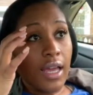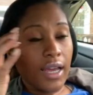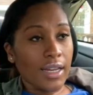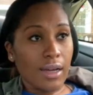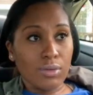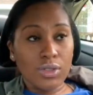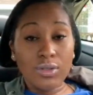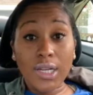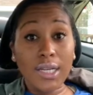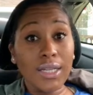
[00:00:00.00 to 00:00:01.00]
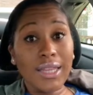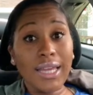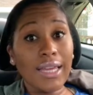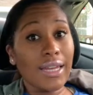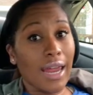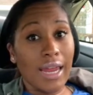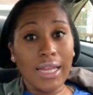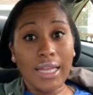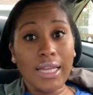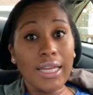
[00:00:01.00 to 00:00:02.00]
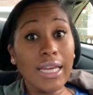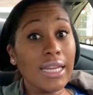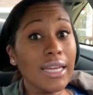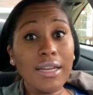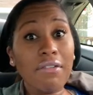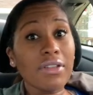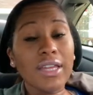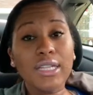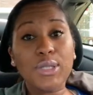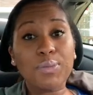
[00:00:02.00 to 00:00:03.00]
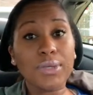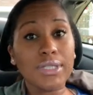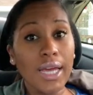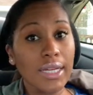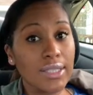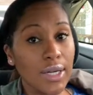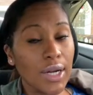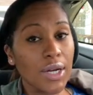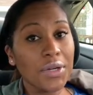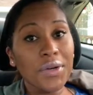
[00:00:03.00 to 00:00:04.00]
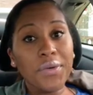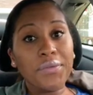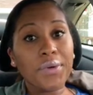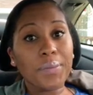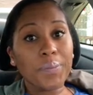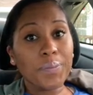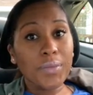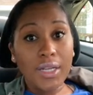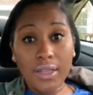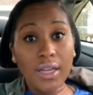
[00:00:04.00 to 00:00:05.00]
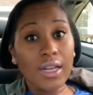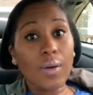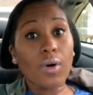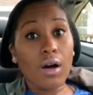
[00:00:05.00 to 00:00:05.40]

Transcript: and I will do anything and any and everything to protect her from anything that will